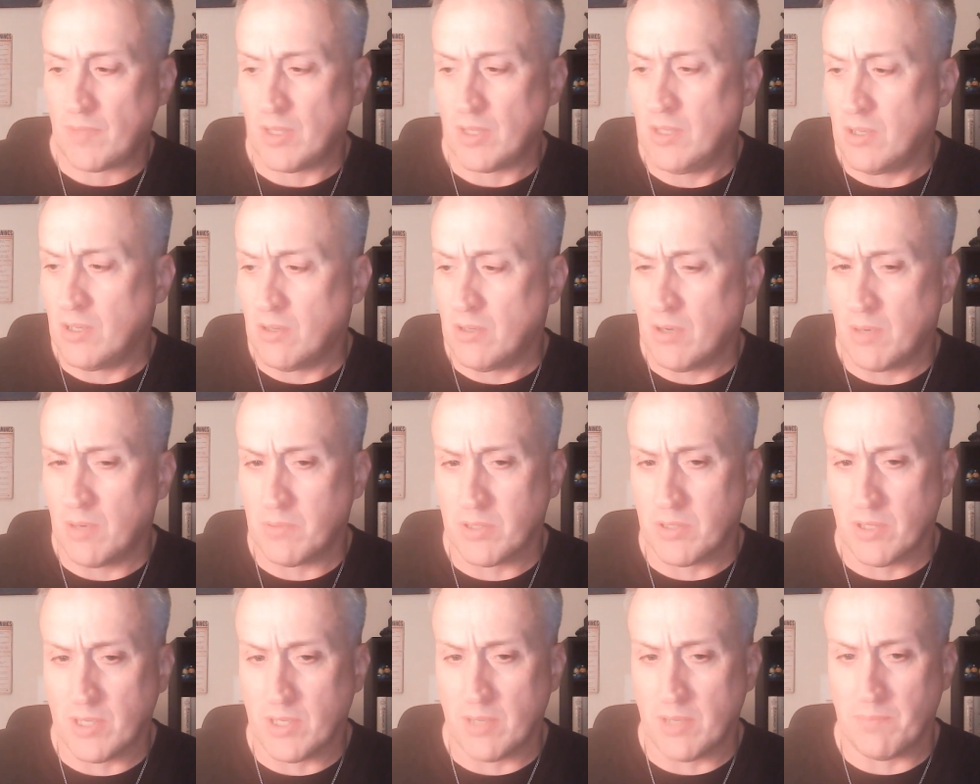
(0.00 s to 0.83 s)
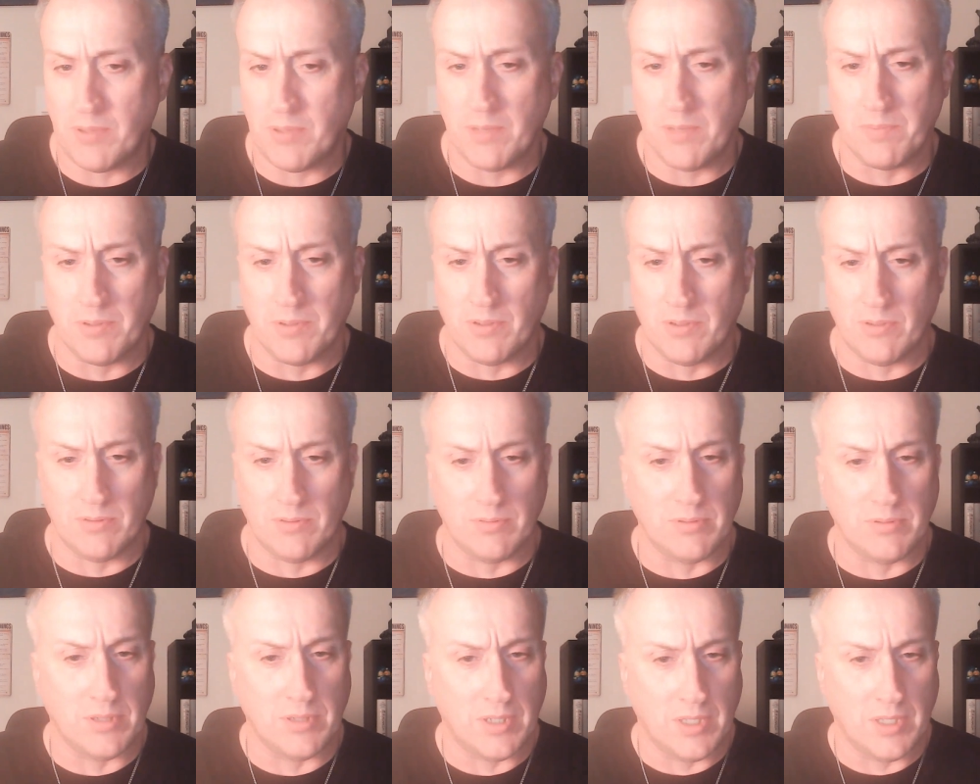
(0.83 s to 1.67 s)
you know, I would look at
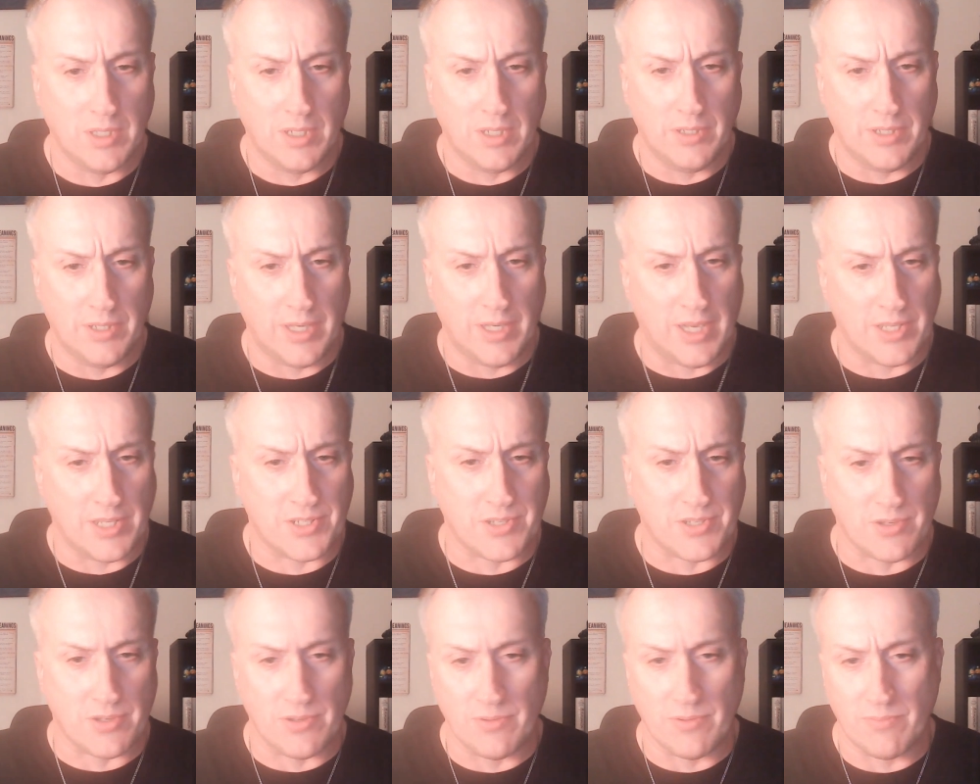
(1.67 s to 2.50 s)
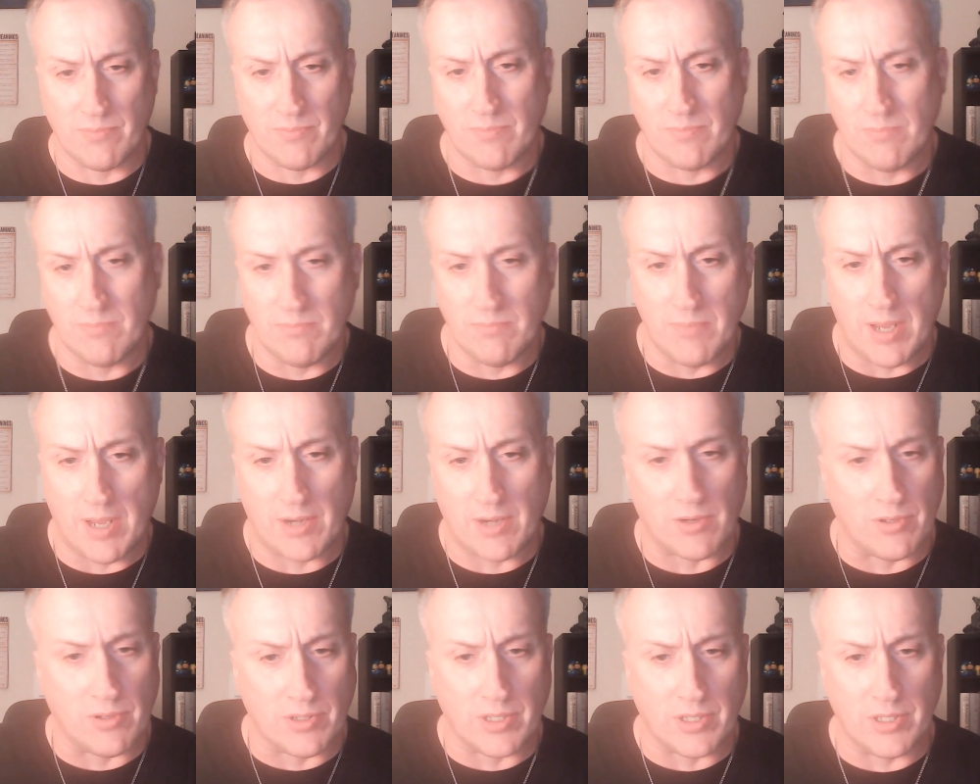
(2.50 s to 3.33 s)
people that had certain
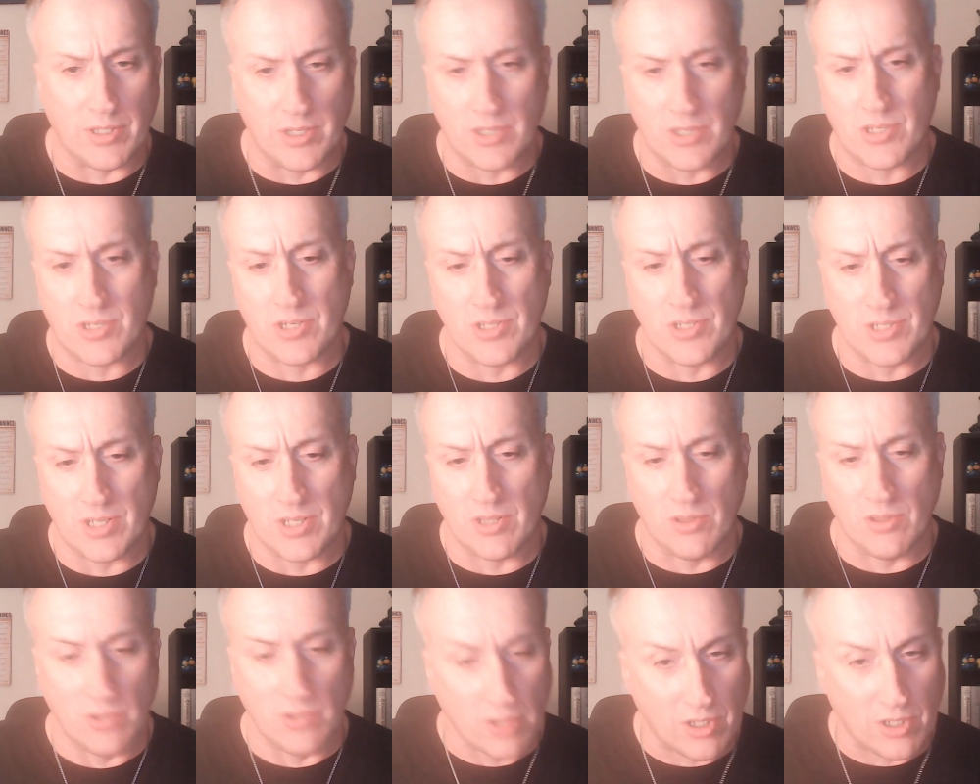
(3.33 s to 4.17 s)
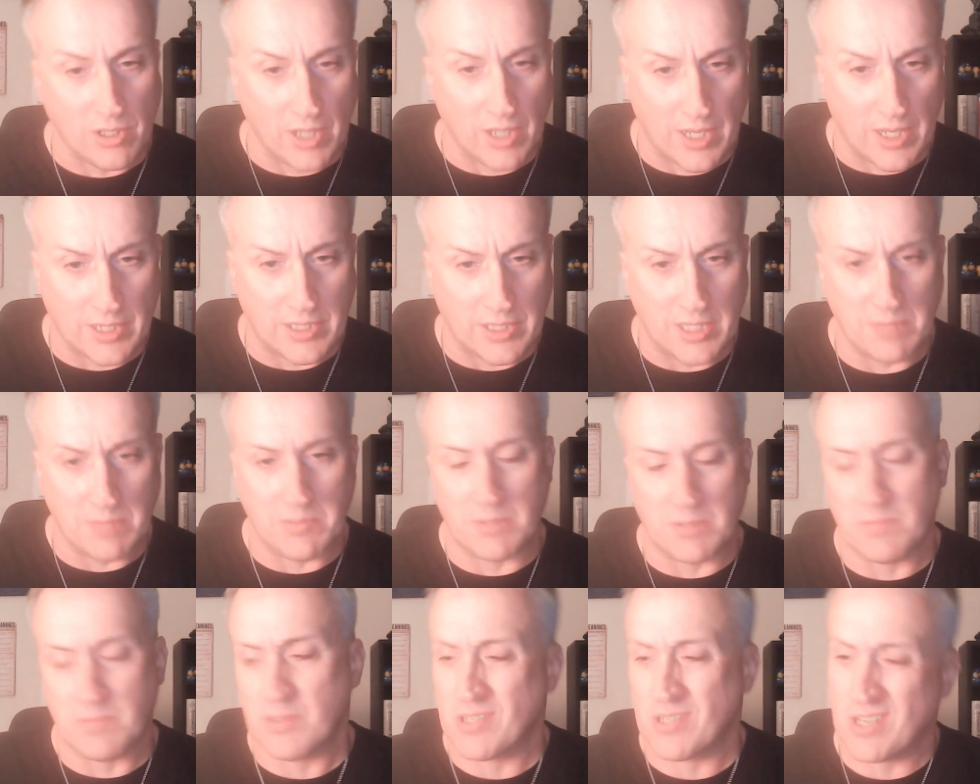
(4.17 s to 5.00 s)
medical conditions that looked like
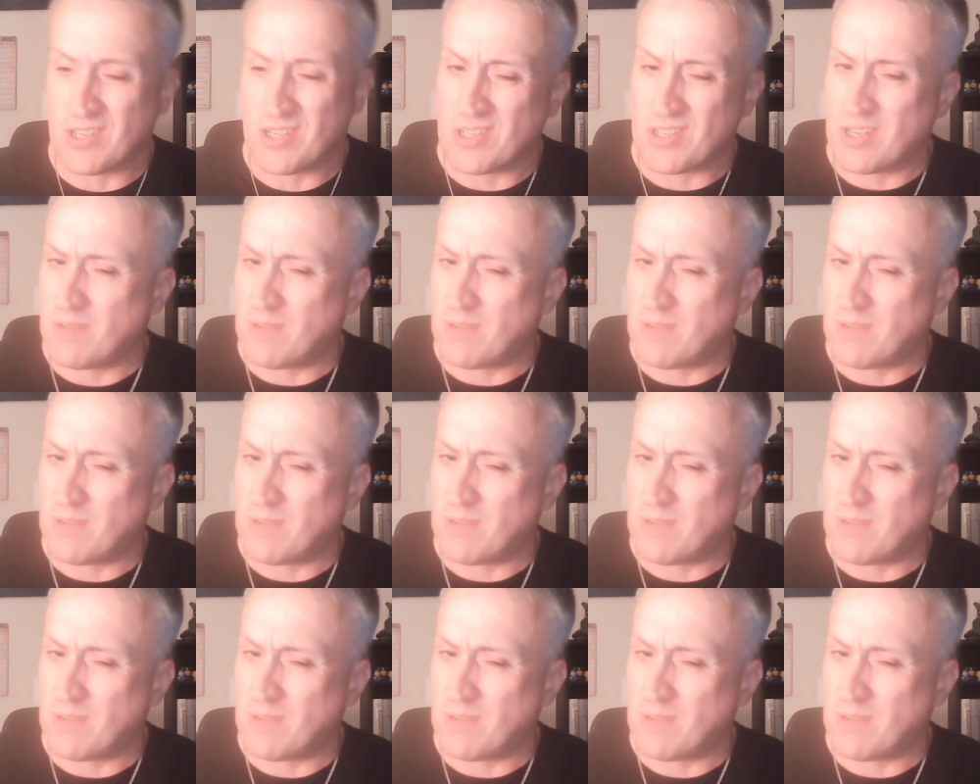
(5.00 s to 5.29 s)
demon possession.